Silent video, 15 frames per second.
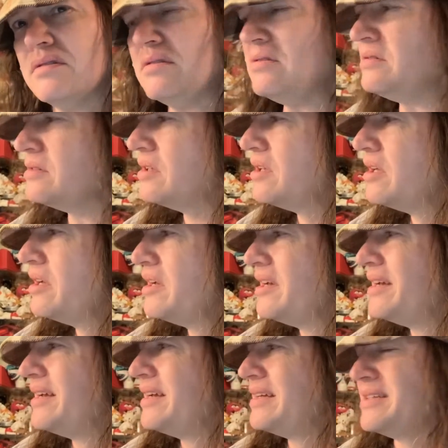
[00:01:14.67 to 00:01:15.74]
You
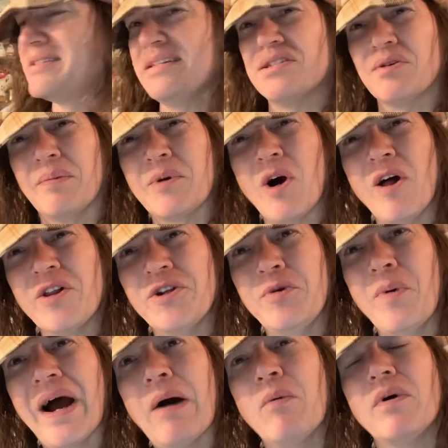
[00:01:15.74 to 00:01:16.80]
see, so I'm calling
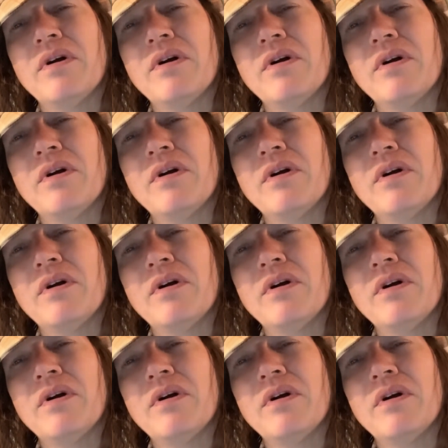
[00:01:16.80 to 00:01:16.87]
you out.